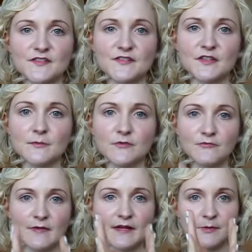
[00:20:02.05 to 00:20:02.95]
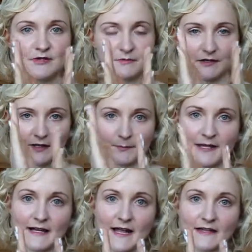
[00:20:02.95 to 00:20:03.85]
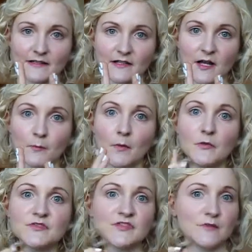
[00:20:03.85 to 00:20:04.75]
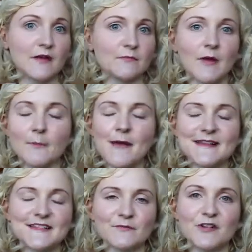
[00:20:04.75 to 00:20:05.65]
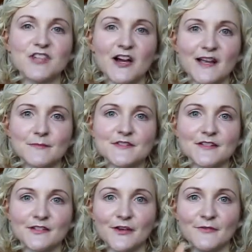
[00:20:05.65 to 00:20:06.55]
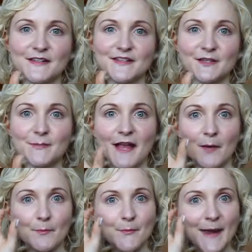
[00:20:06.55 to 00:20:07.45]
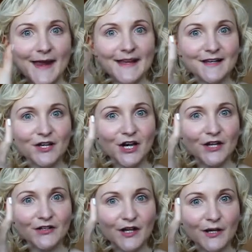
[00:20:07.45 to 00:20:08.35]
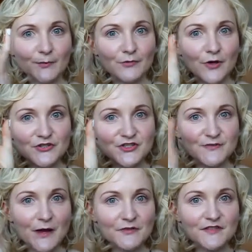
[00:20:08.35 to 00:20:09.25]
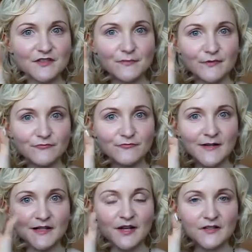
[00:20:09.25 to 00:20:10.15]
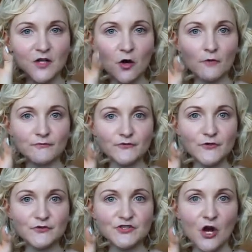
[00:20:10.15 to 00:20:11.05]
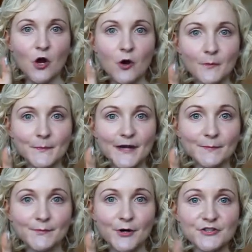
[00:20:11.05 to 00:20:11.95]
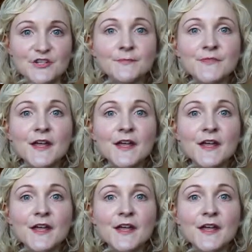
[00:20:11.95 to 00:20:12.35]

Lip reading: It's going to be really beautiful, like a black handle, and most amazing, which I absolutely love, it's going to be a pink kind of like brush as well. So it's going to be a really nice hot fuchsia, hot pink brush.